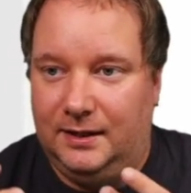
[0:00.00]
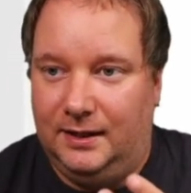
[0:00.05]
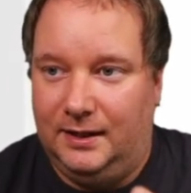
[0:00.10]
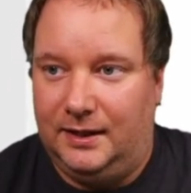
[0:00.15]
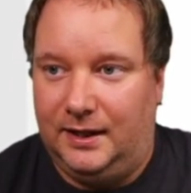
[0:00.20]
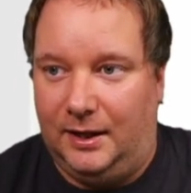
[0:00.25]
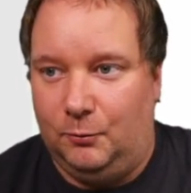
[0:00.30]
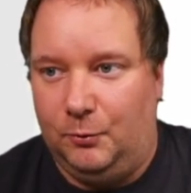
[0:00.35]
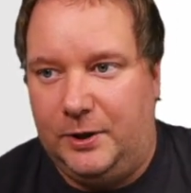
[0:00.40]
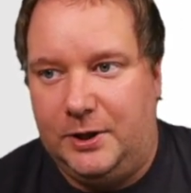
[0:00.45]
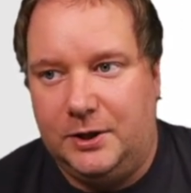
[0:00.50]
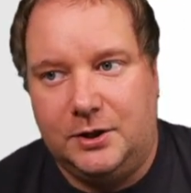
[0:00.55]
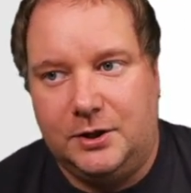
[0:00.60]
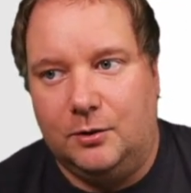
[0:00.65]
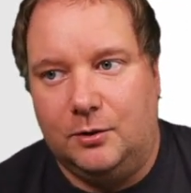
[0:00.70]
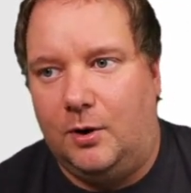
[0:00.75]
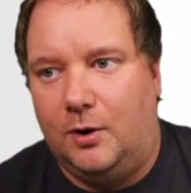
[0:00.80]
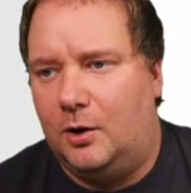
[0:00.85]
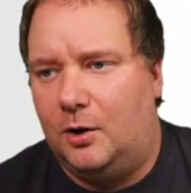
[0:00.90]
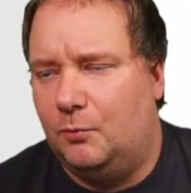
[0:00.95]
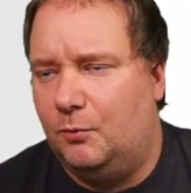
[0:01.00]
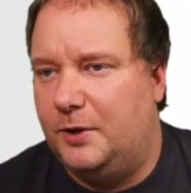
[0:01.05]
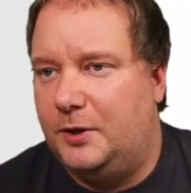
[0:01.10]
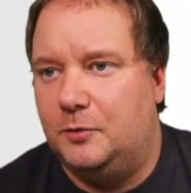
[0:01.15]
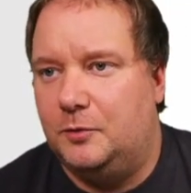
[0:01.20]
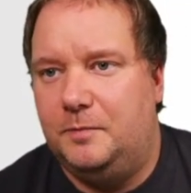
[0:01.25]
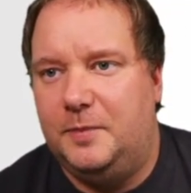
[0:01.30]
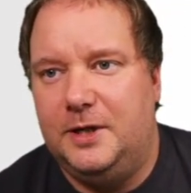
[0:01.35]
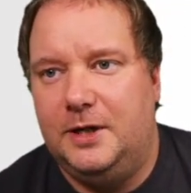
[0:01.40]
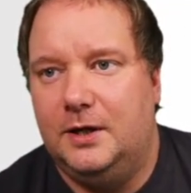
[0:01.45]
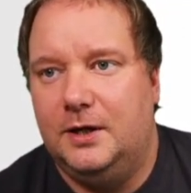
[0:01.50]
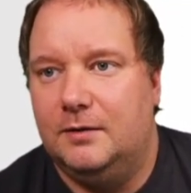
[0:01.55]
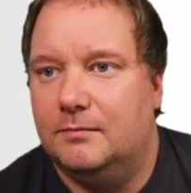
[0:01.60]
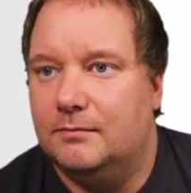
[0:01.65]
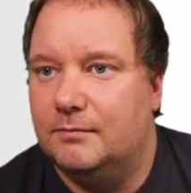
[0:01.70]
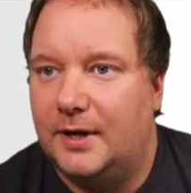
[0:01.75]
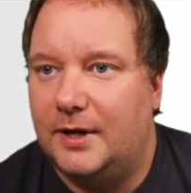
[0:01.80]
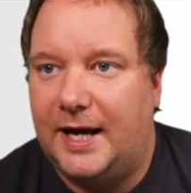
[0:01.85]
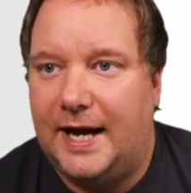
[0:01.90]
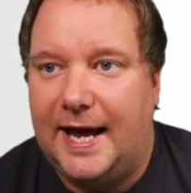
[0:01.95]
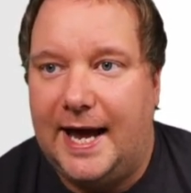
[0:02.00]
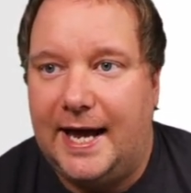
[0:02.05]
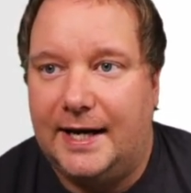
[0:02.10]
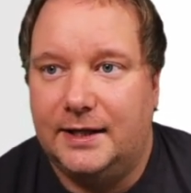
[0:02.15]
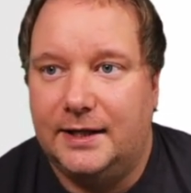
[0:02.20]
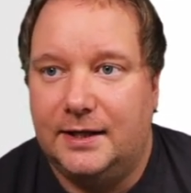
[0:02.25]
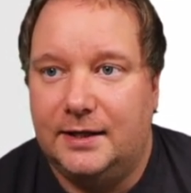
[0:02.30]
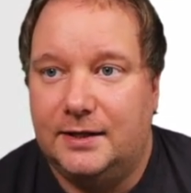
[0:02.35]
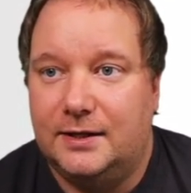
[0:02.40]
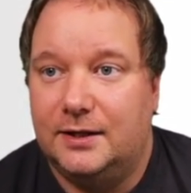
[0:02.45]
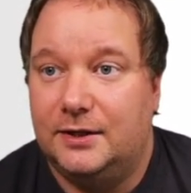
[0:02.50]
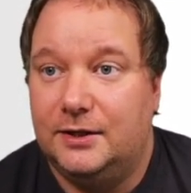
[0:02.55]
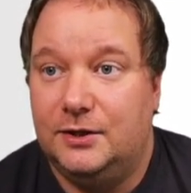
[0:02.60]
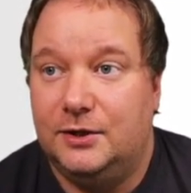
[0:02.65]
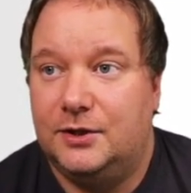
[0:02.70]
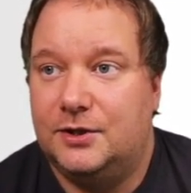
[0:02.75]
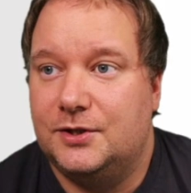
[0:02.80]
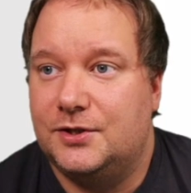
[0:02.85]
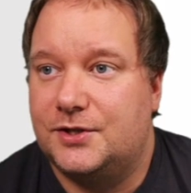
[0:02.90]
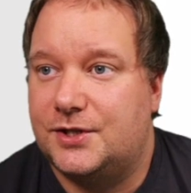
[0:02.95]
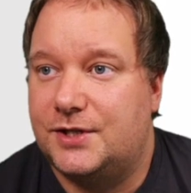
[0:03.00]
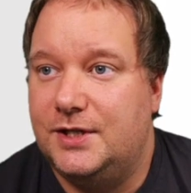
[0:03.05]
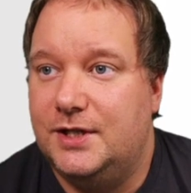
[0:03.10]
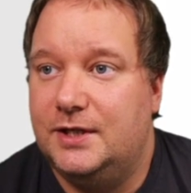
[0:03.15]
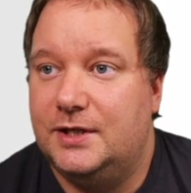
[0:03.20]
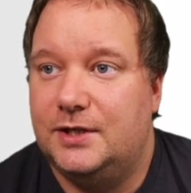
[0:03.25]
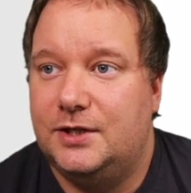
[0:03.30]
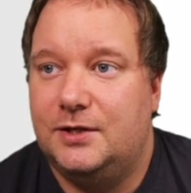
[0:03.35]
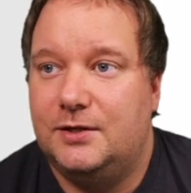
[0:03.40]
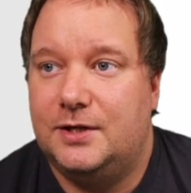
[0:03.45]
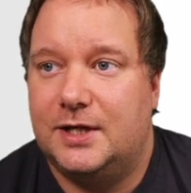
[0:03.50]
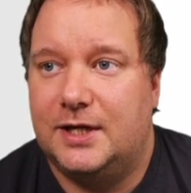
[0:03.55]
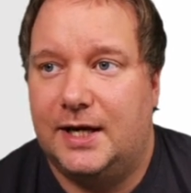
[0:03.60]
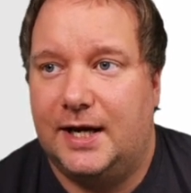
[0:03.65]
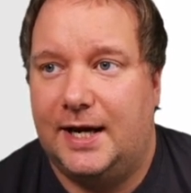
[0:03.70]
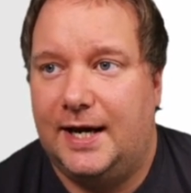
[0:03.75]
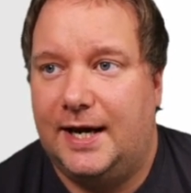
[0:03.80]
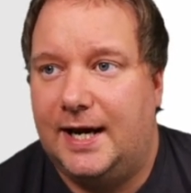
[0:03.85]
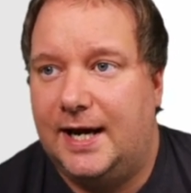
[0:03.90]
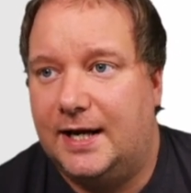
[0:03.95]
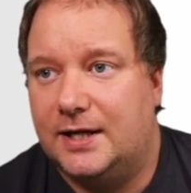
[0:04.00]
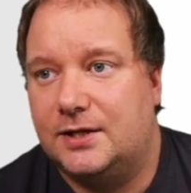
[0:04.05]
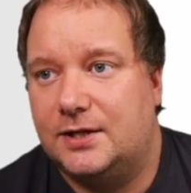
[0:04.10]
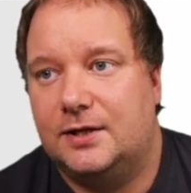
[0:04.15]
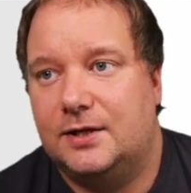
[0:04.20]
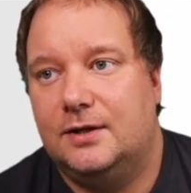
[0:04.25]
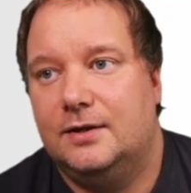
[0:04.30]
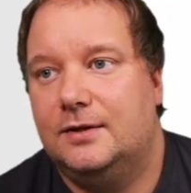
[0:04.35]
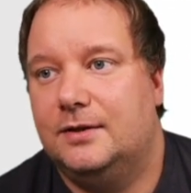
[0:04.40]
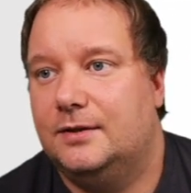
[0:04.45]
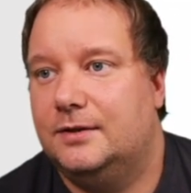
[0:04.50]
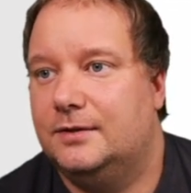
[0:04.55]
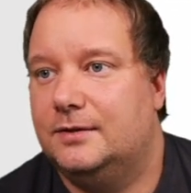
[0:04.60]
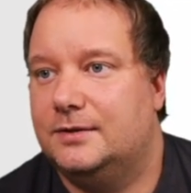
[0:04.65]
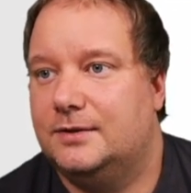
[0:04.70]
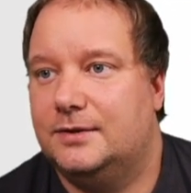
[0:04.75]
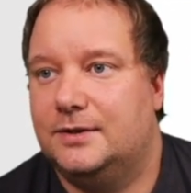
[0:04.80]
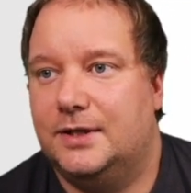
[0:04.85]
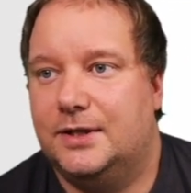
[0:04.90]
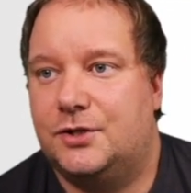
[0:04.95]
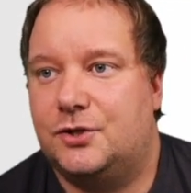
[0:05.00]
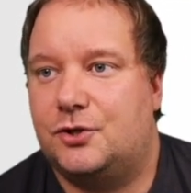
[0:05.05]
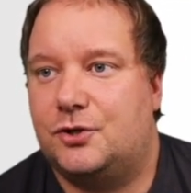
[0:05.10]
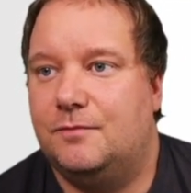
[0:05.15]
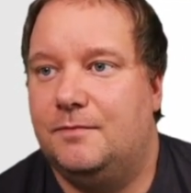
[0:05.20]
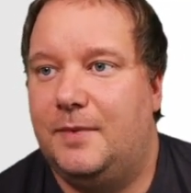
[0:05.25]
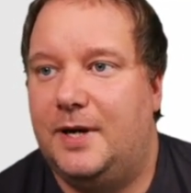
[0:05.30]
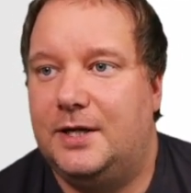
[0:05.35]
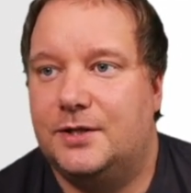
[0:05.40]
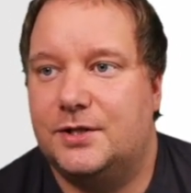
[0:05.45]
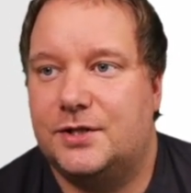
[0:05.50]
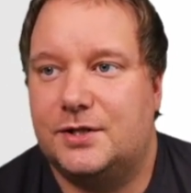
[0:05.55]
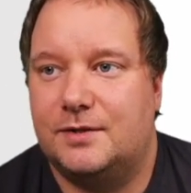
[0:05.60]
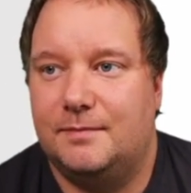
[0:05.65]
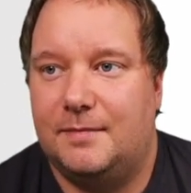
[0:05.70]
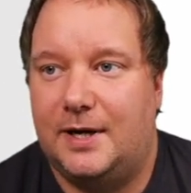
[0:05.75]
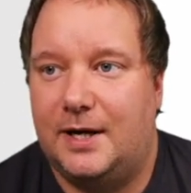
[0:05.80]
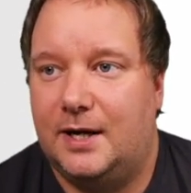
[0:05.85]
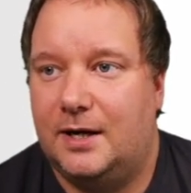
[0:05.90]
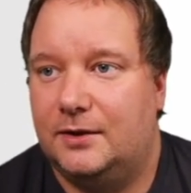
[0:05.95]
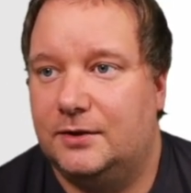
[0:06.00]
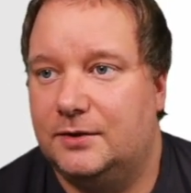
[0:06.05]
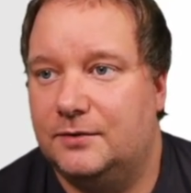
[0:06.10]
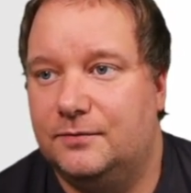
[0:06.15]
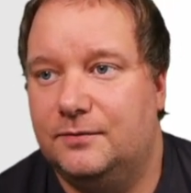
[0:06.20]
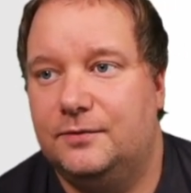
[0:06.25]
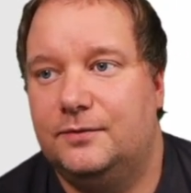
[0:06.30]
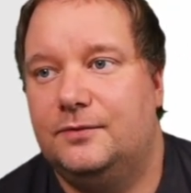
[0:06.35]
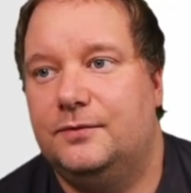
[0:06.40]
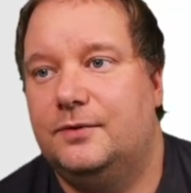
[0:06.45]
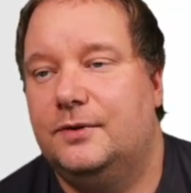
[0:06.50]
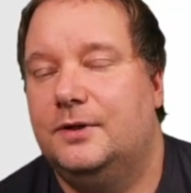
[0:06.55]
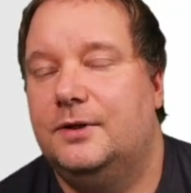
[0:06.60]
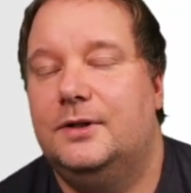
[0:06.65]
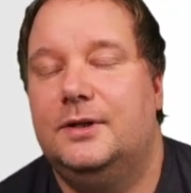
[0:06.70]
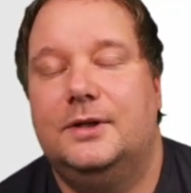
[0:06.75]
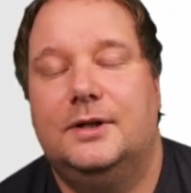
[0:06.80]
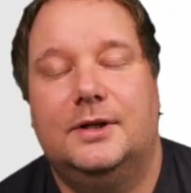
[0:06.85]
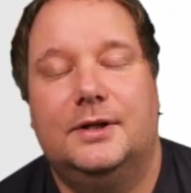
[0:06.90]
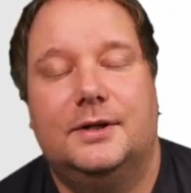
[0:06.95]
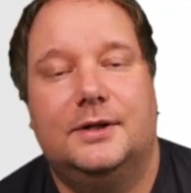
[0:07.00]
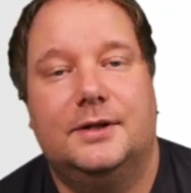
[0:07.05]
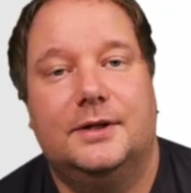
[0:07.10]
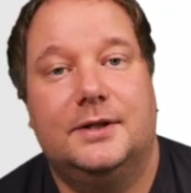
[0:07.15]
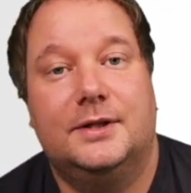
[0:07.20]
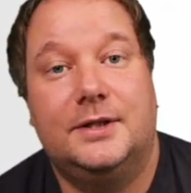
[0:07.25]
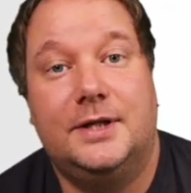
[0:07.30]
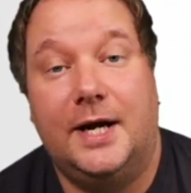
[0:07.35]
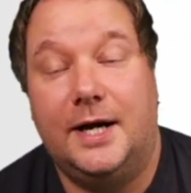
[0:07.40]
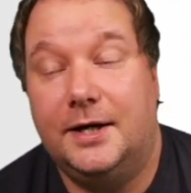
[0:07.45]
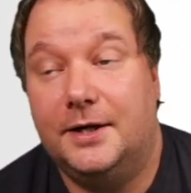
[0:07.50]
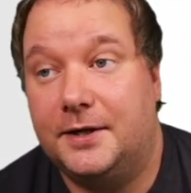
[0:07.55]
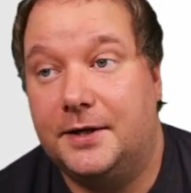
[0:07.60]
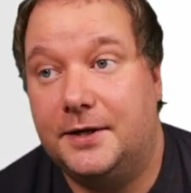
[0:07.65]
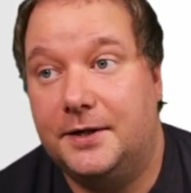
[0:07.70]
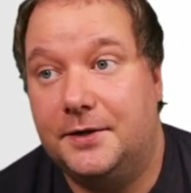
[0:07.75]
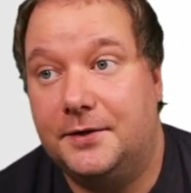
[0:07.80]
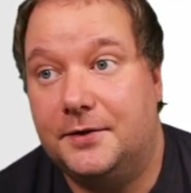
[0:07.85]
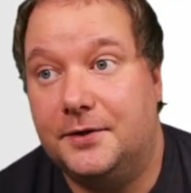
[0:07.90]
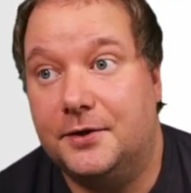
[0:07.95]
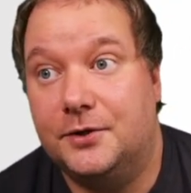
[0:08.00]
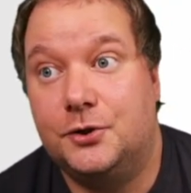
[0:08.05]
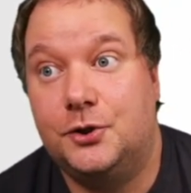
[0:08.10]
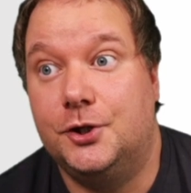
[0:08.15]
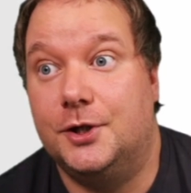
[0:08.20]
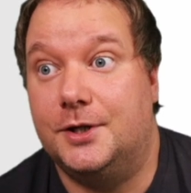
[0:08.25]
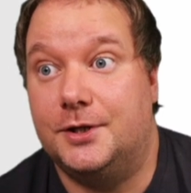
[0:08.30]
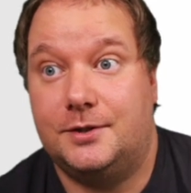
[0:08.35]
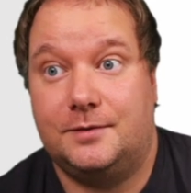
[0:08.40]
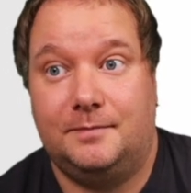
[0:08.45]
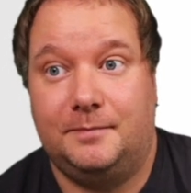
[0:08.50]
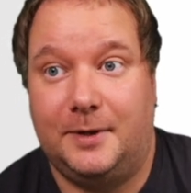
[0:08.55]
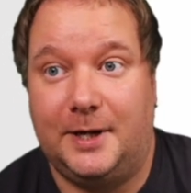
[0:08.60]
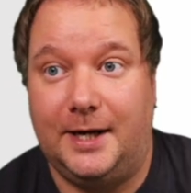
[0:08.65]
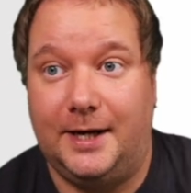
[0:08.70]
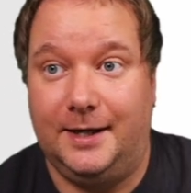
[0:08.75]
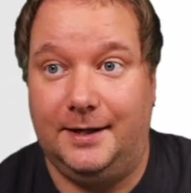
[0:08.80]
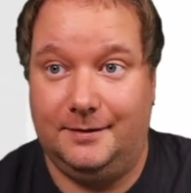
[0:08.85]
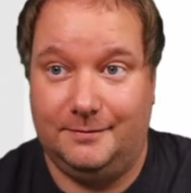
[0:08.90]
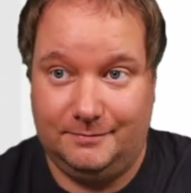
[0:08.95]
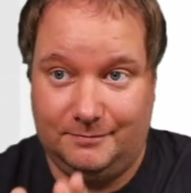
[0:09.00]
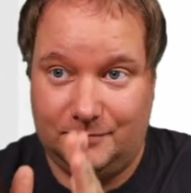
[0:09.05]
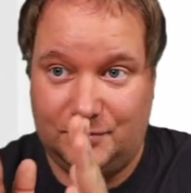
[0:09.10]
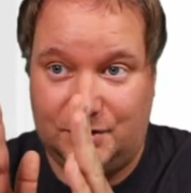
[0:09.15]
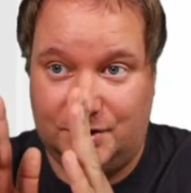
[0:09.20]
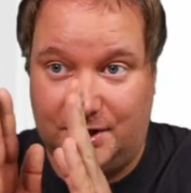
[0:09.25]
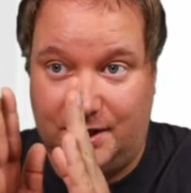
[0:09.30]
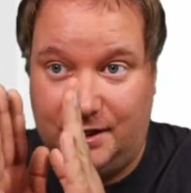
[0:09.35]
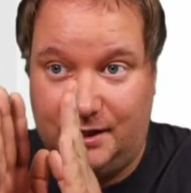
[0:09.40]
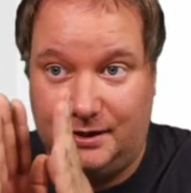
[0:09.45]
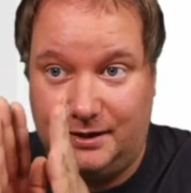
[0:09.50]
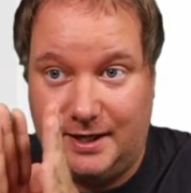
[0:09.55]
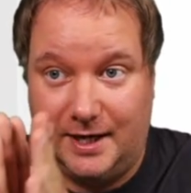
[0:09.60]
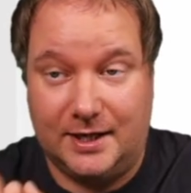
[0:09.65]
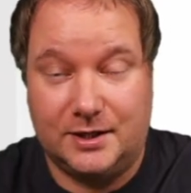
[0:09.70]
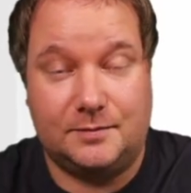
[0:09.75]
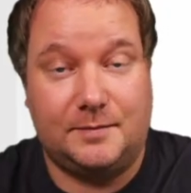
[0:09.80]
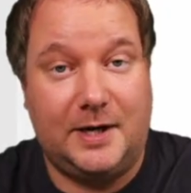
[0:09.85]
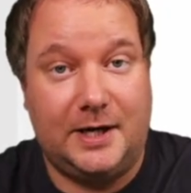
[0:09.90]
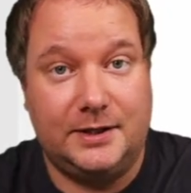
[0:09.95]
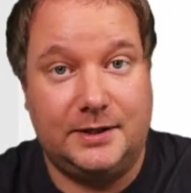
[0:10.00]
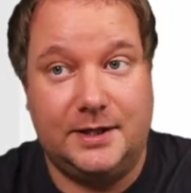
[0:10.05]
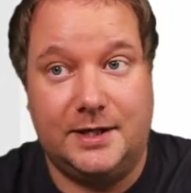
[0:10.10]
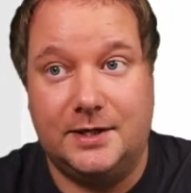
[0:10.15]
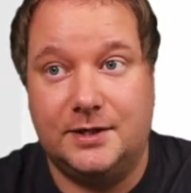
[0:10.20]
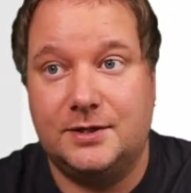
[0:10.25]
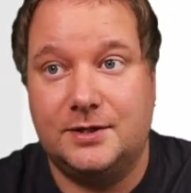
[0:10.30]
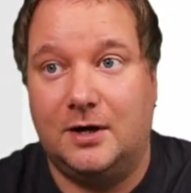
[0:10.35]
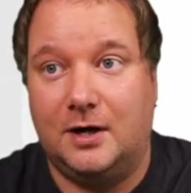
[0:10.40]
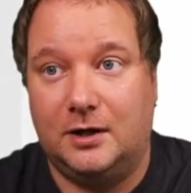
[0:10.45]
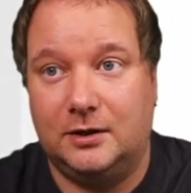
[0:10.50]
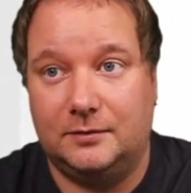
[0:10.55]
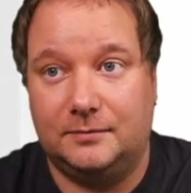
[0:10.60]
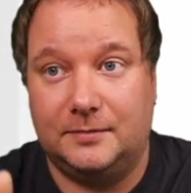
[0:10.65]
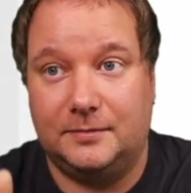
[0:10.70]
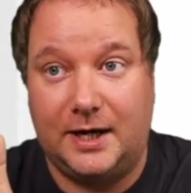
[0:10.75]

And we could go on, we could be adding, you can see that you can add a tremendous amount of uh, data here just by saying that's my date column.